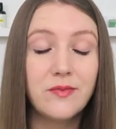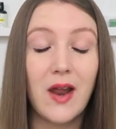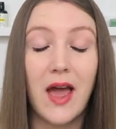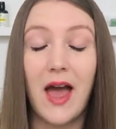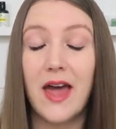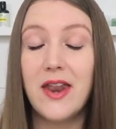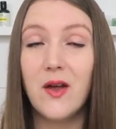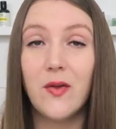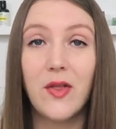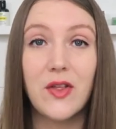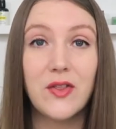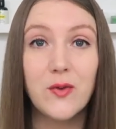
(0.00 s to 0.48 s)

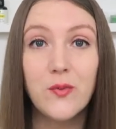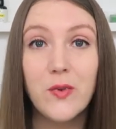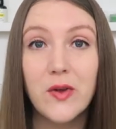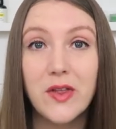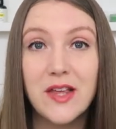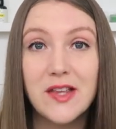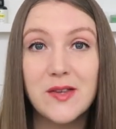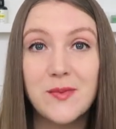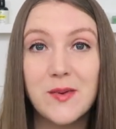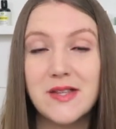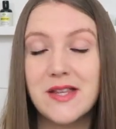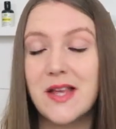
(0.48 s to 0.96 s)
I know that's
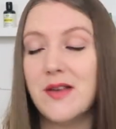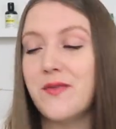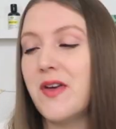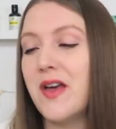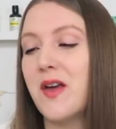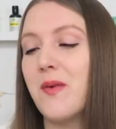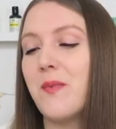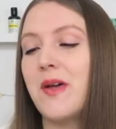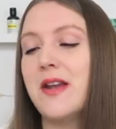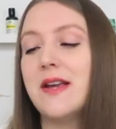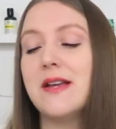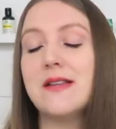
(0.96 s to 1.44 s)
really
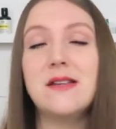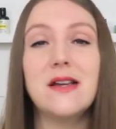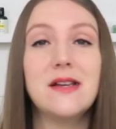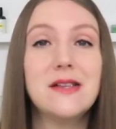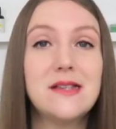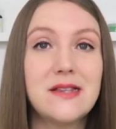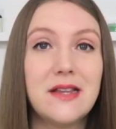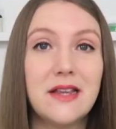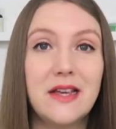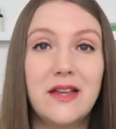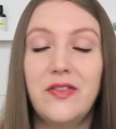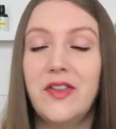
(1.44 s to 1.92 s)
specific, but it
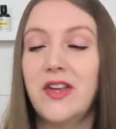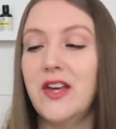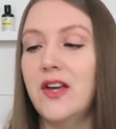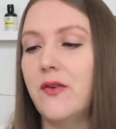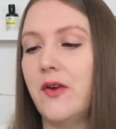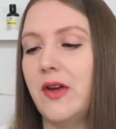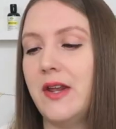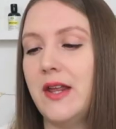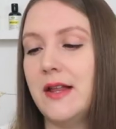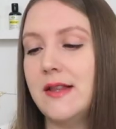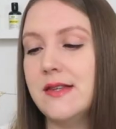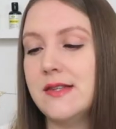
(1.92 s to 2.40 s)
does say in the
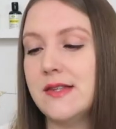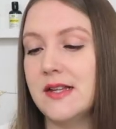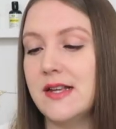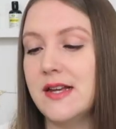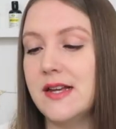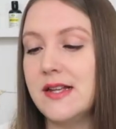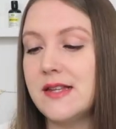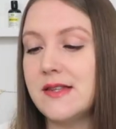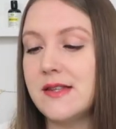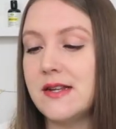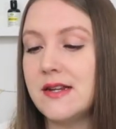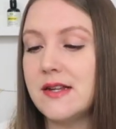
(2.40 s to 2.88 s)
ingredients
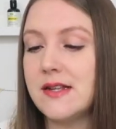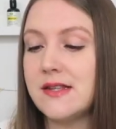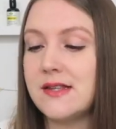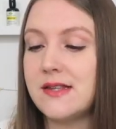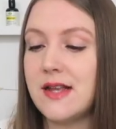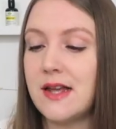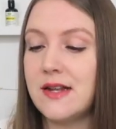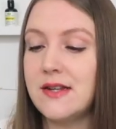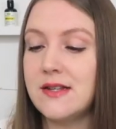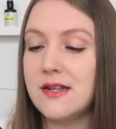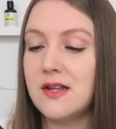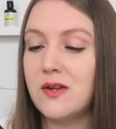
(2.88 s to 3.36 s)
list that it's
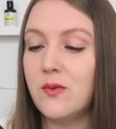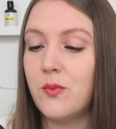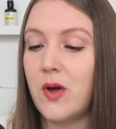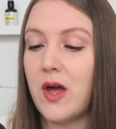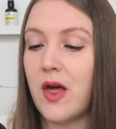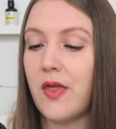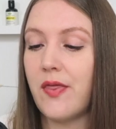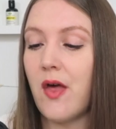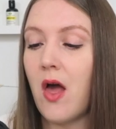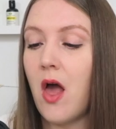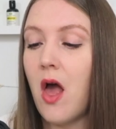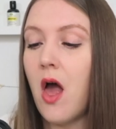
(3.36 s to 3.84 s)
scented
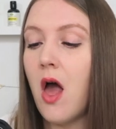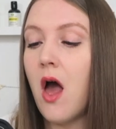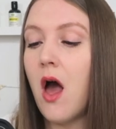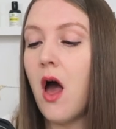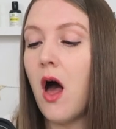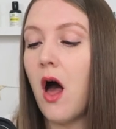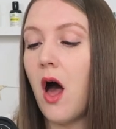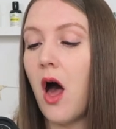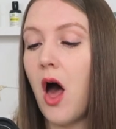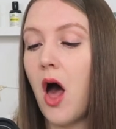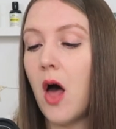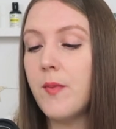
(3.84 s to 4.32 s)
with
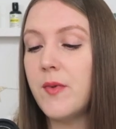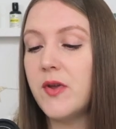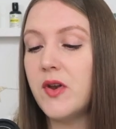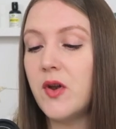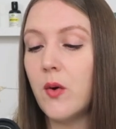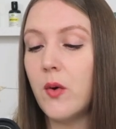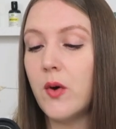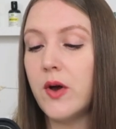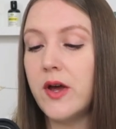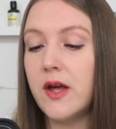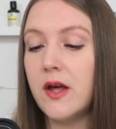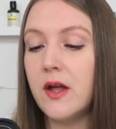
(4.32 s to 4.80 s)
almond
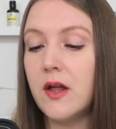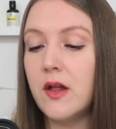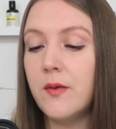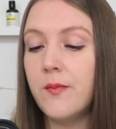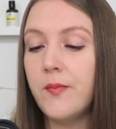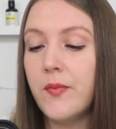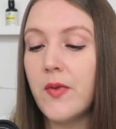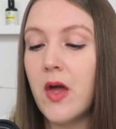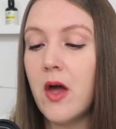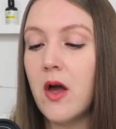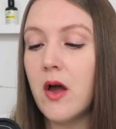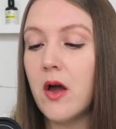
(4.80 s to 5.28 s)

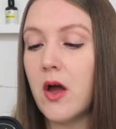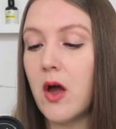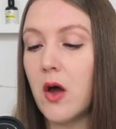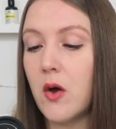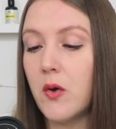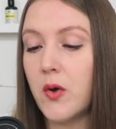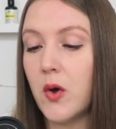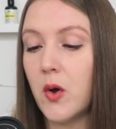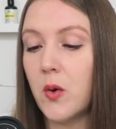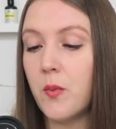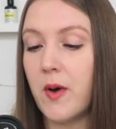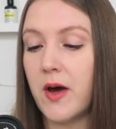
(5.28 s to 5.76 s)
oil,
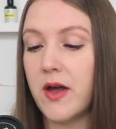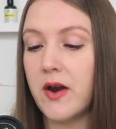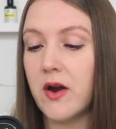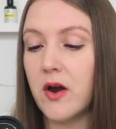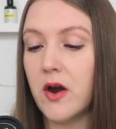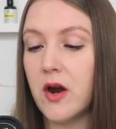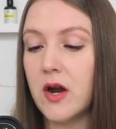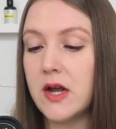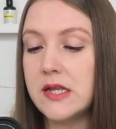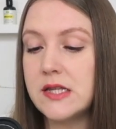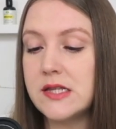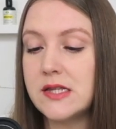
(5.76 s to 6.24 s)
cocoa
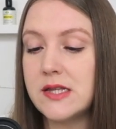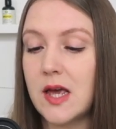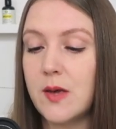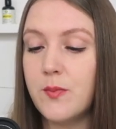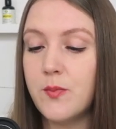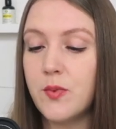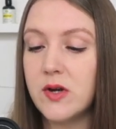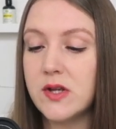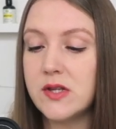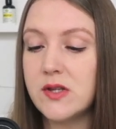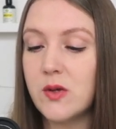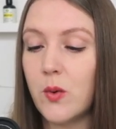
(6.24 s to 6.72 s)
butter,
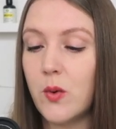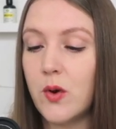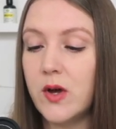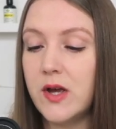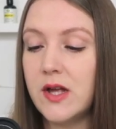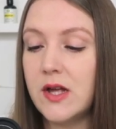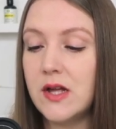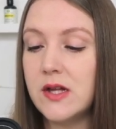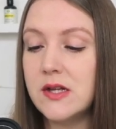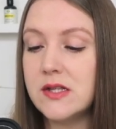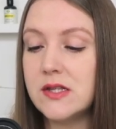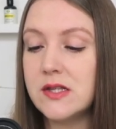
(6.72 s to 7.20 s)
cypress
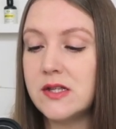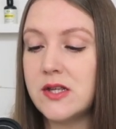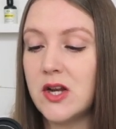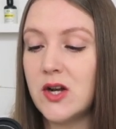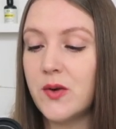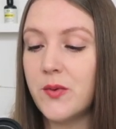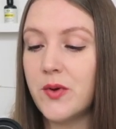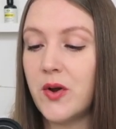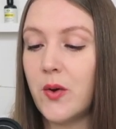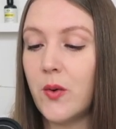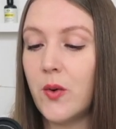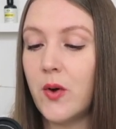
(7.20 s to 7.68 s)
oil,
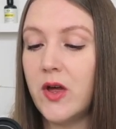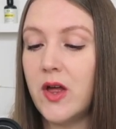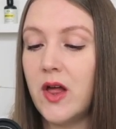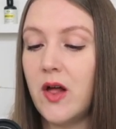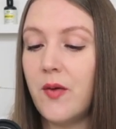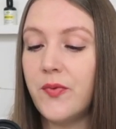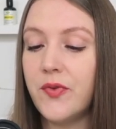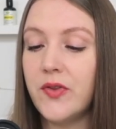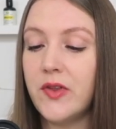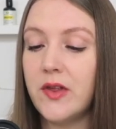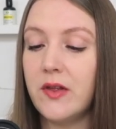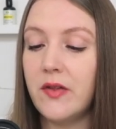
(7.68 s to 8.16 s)
cedarwood
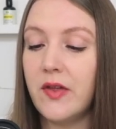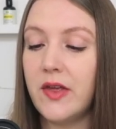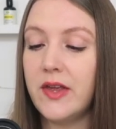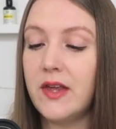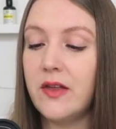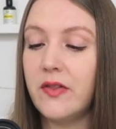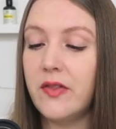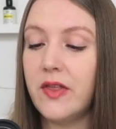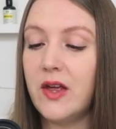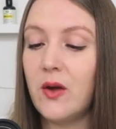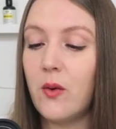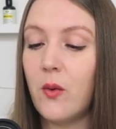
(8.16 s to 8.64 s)
oil, ylang
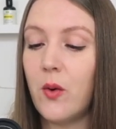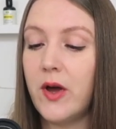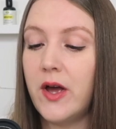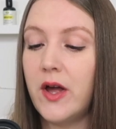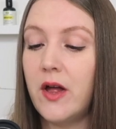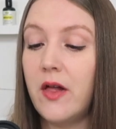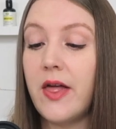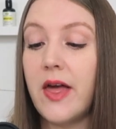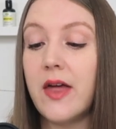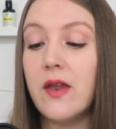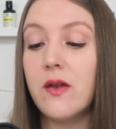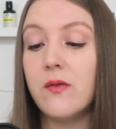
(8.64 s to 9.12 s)
ylang
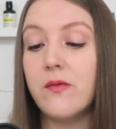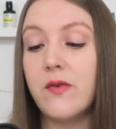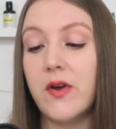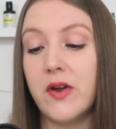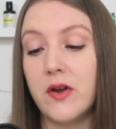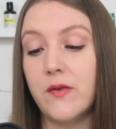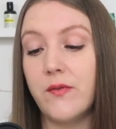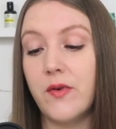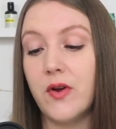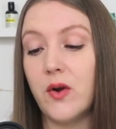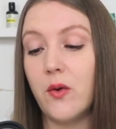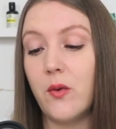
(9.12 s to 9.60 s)
oil, and
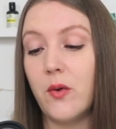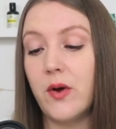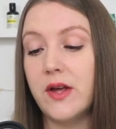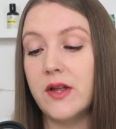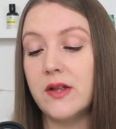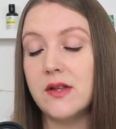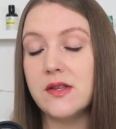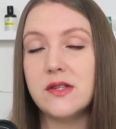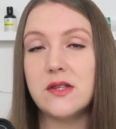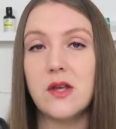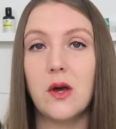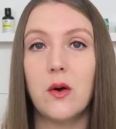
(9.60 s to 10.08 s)
vertebrate
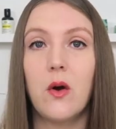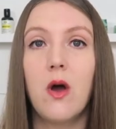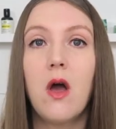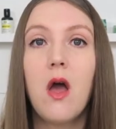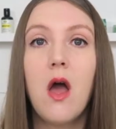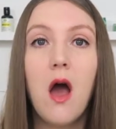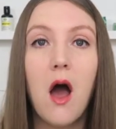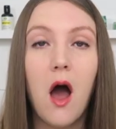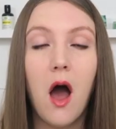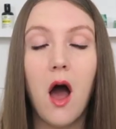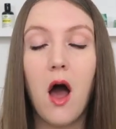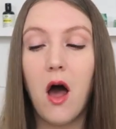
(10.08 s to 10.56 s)
oil. So
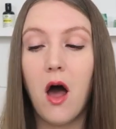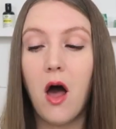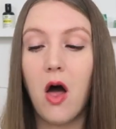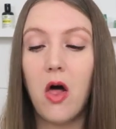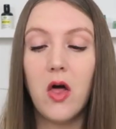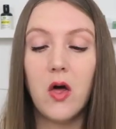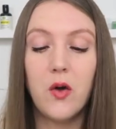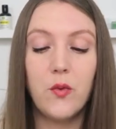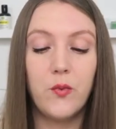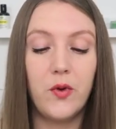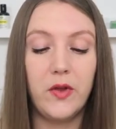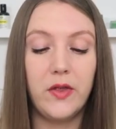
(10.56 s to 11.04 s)

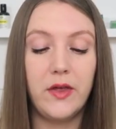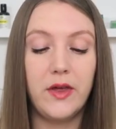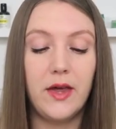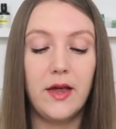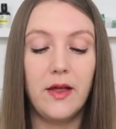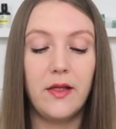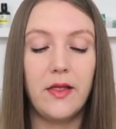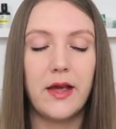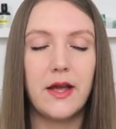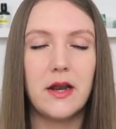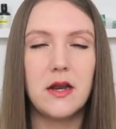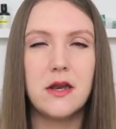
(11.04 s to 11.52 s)
all
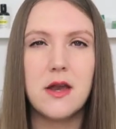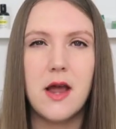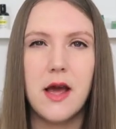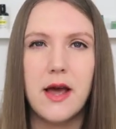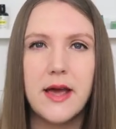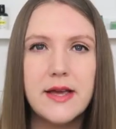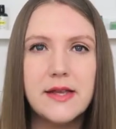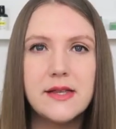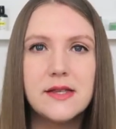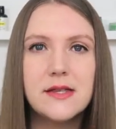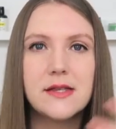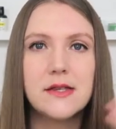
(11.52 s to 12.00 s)
really like
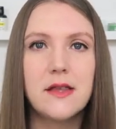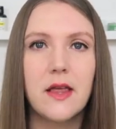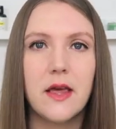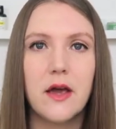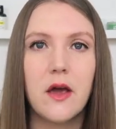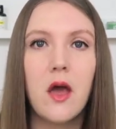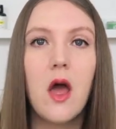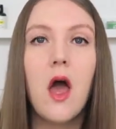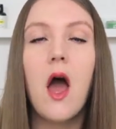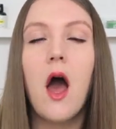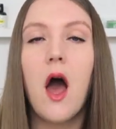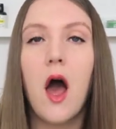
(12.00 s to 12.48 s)
nice,
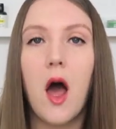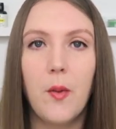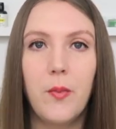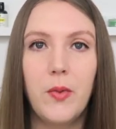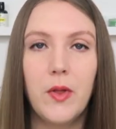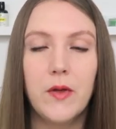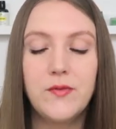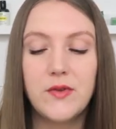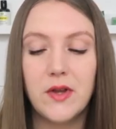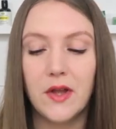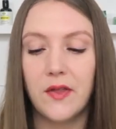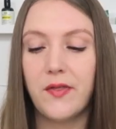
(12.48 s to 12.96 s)
like
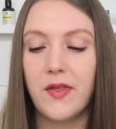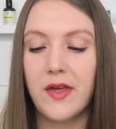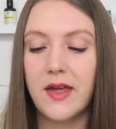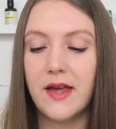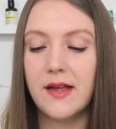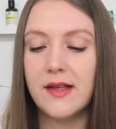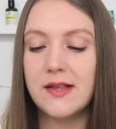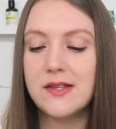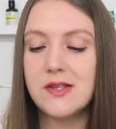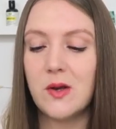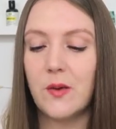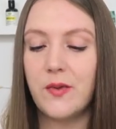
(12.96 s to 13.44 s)
uplifting
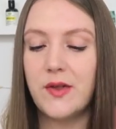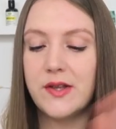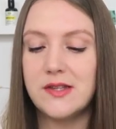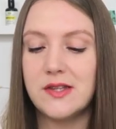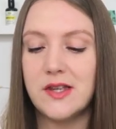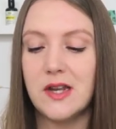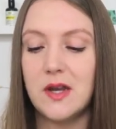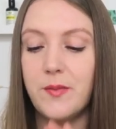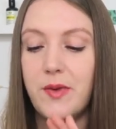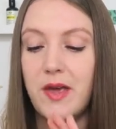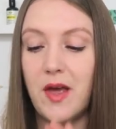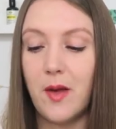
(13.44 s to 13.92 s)
things. So this is
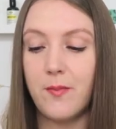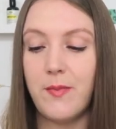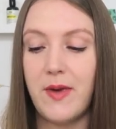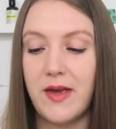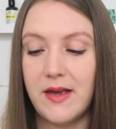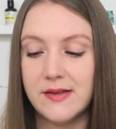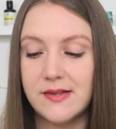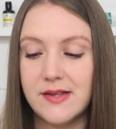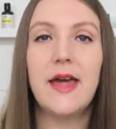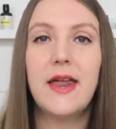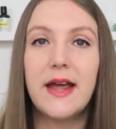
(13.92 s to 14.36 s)
gonna be amazing.